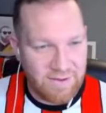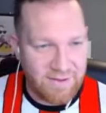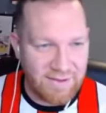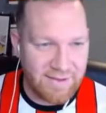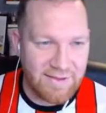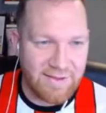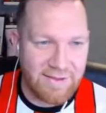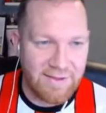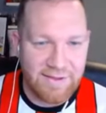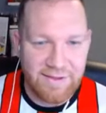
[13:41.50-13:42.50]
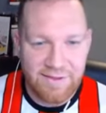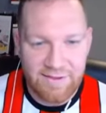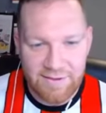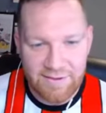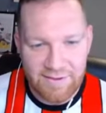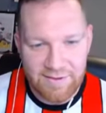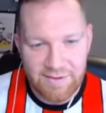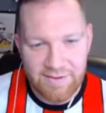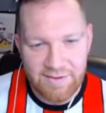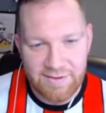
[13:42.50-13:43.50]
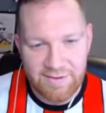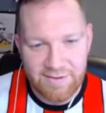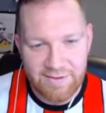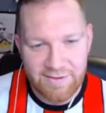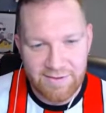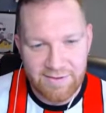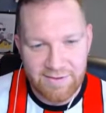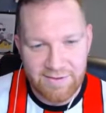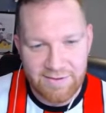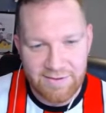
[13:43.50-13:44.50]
The person shown says nothing.